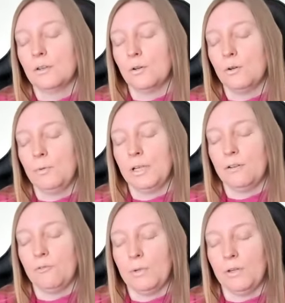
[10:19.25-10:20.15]
coming
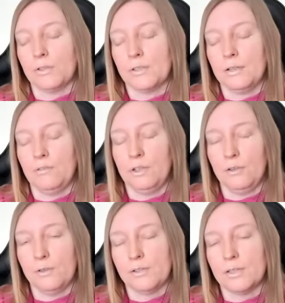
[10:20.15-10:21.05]
out of my own self
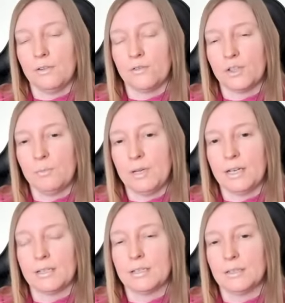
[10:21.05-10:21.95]
love and self
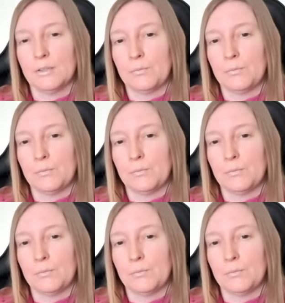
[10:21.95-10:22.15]
respect.